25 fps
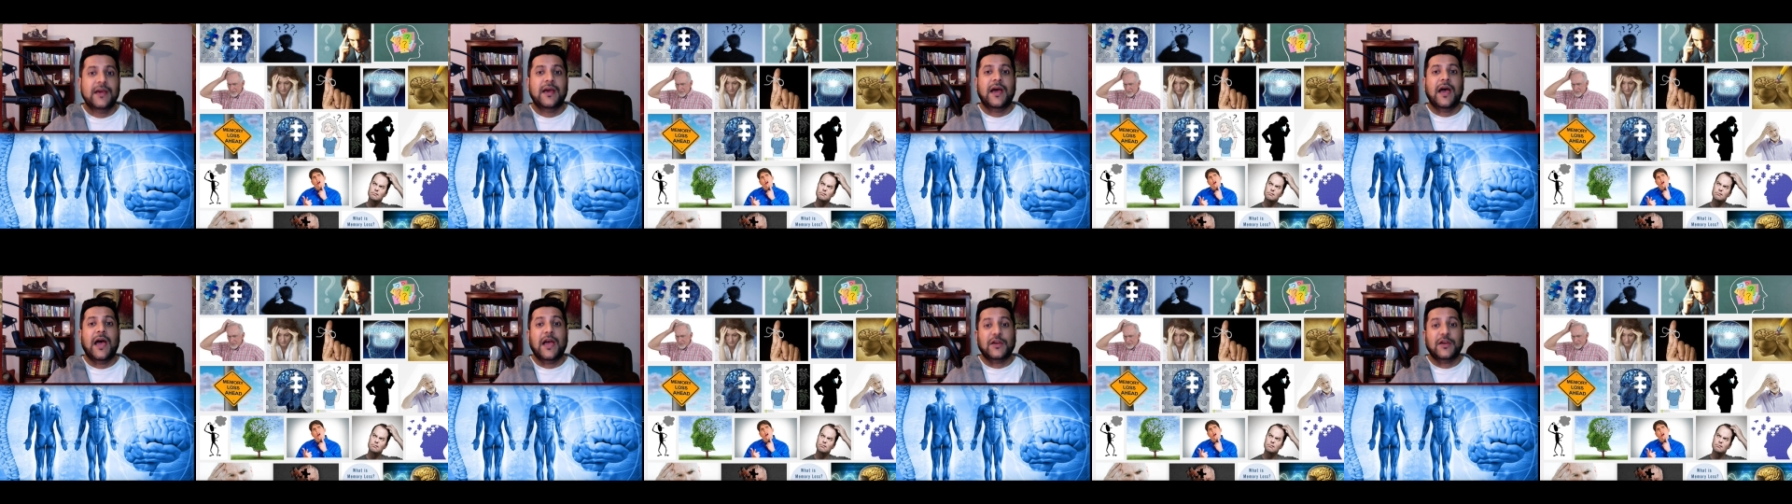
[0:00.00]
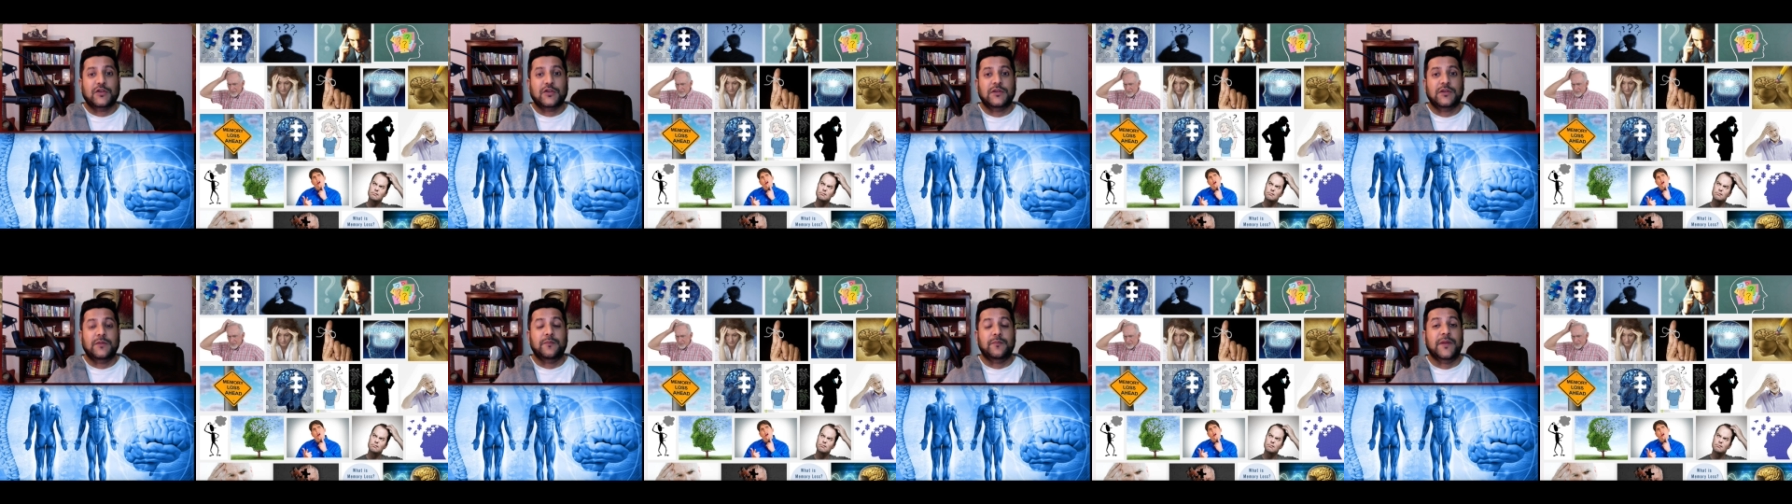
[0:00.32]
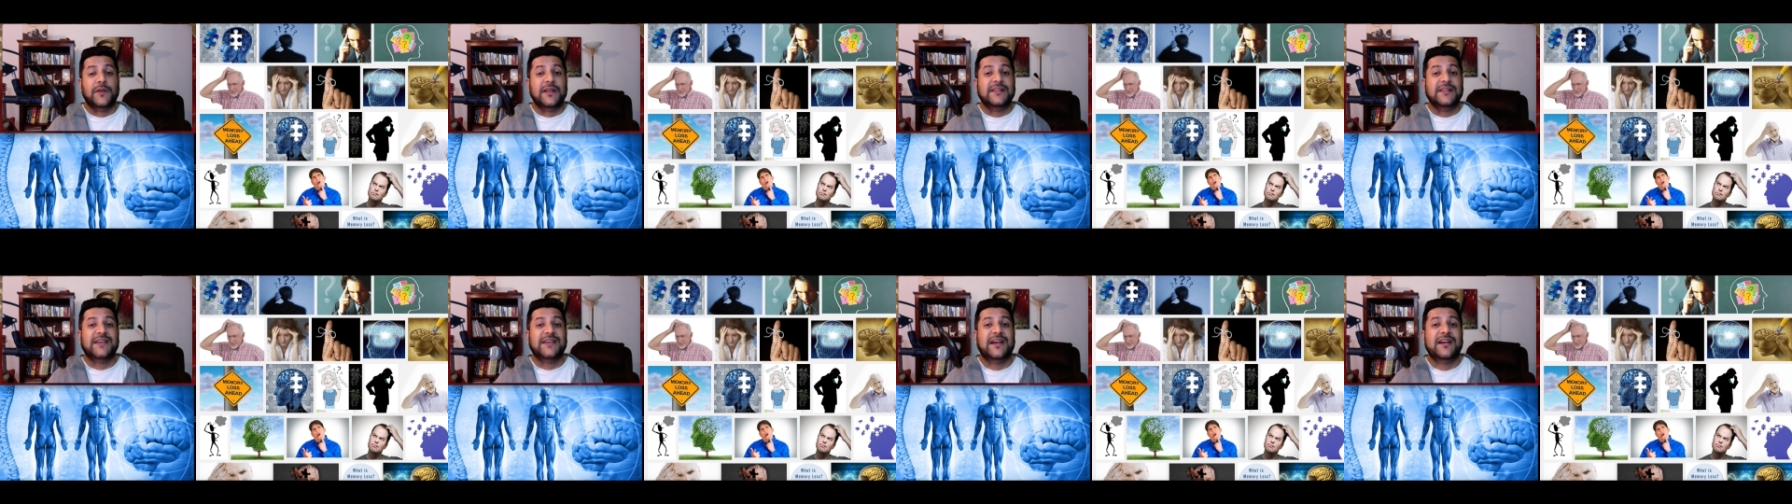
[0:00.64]
actually
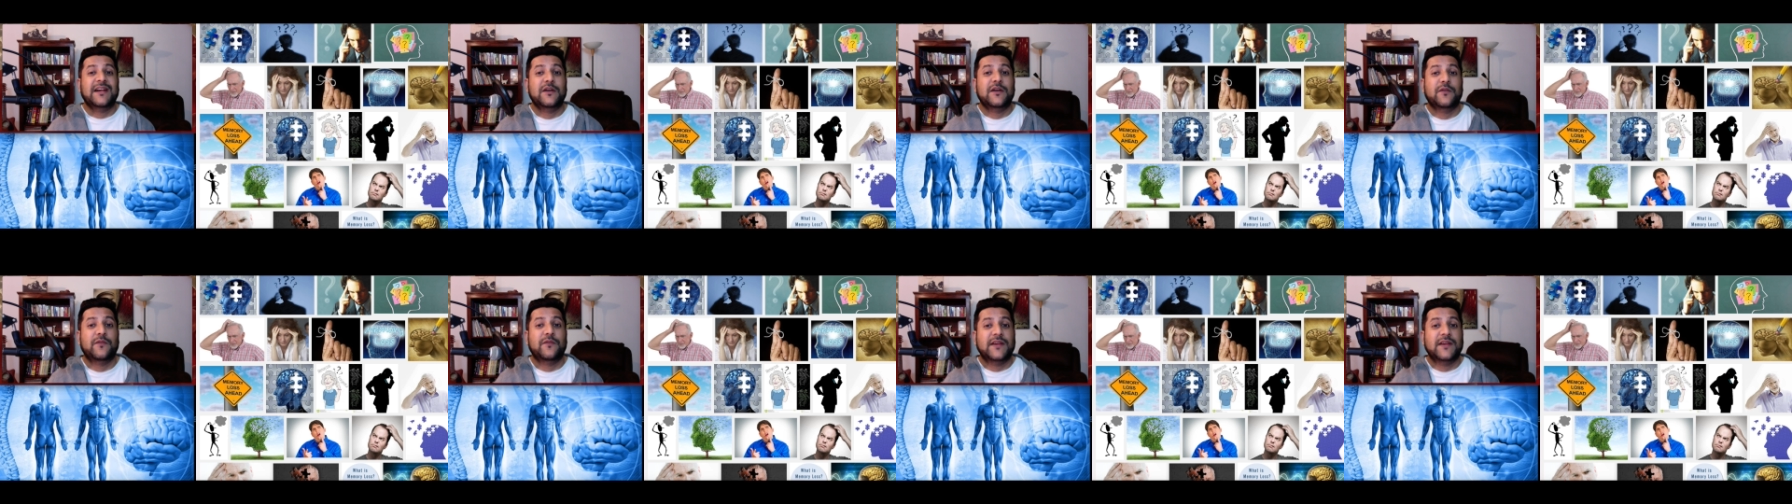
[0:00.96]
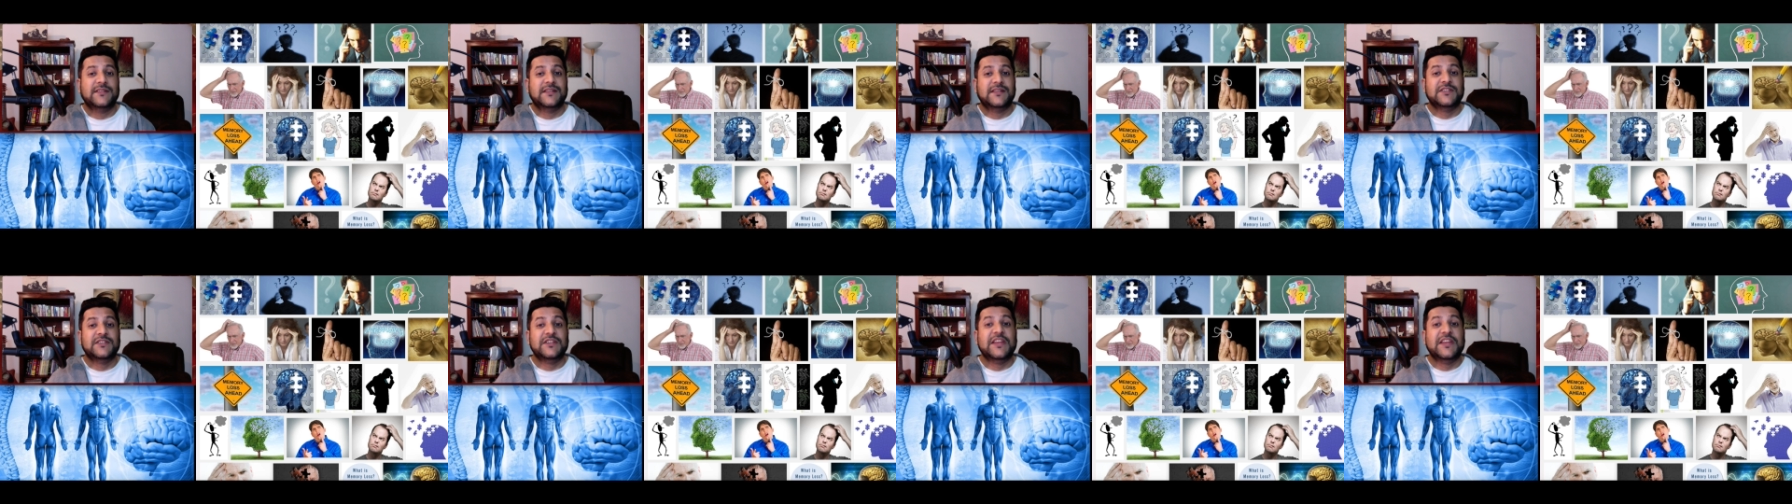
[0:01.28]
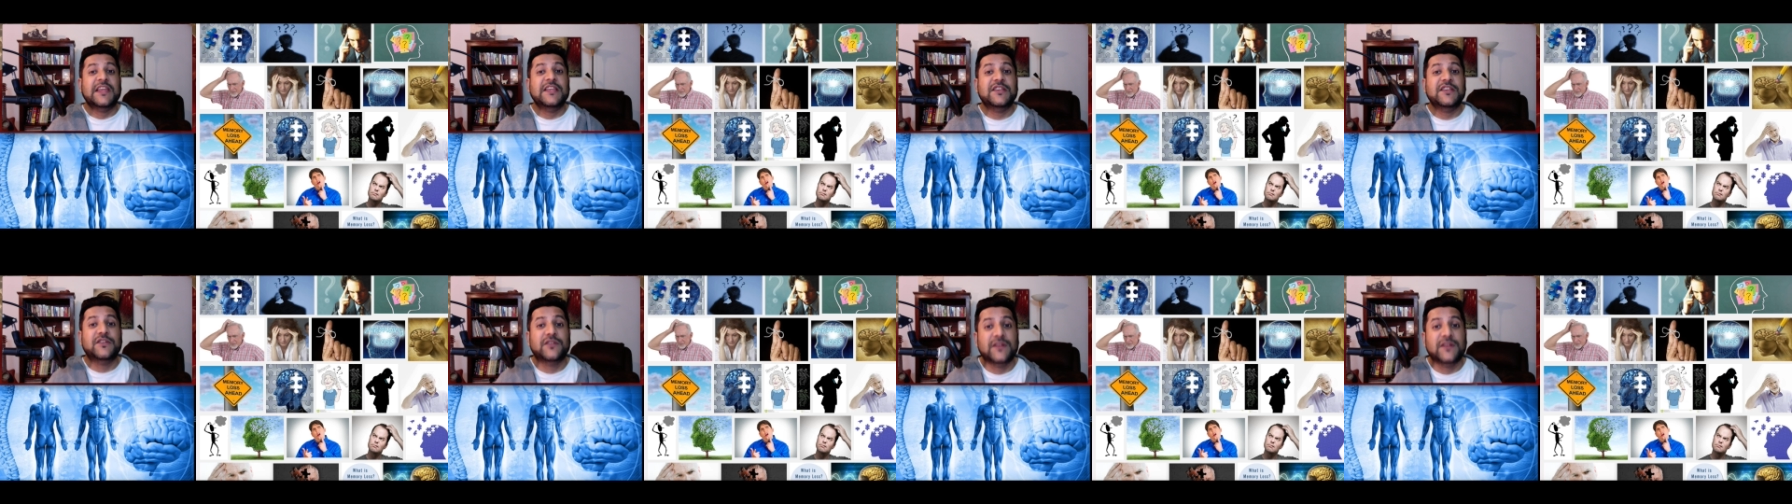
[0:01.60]
brains identify as
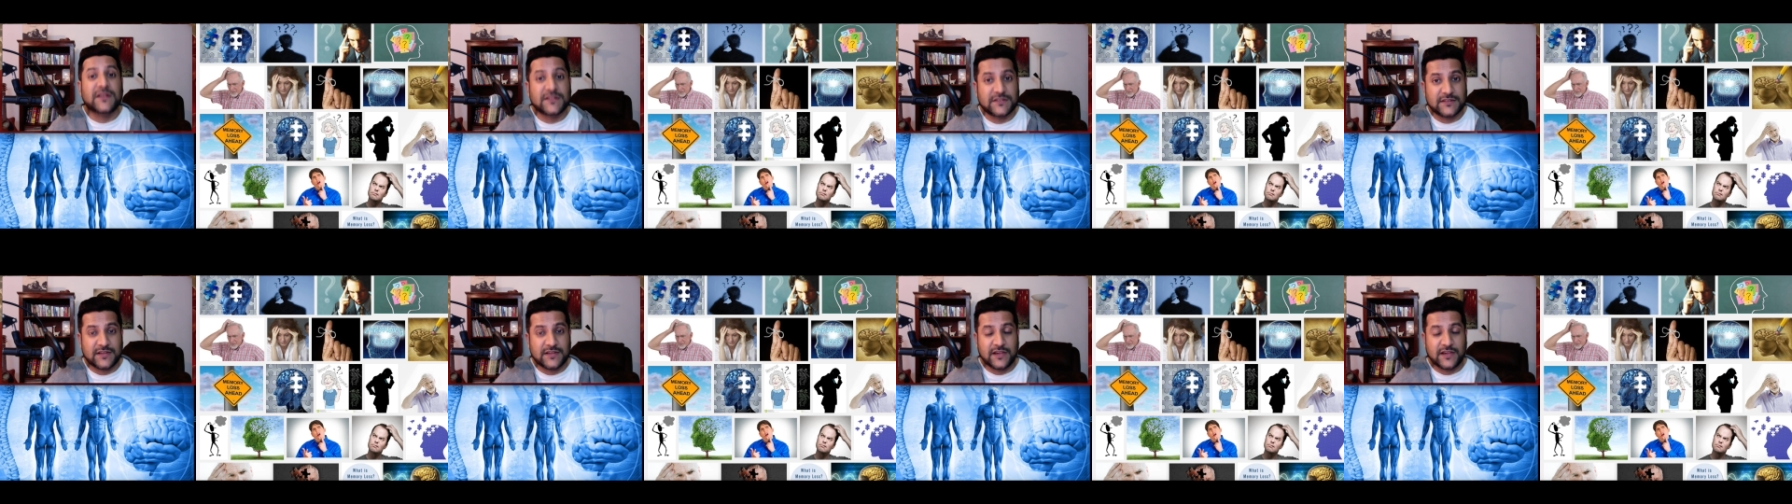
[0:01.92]
dangerous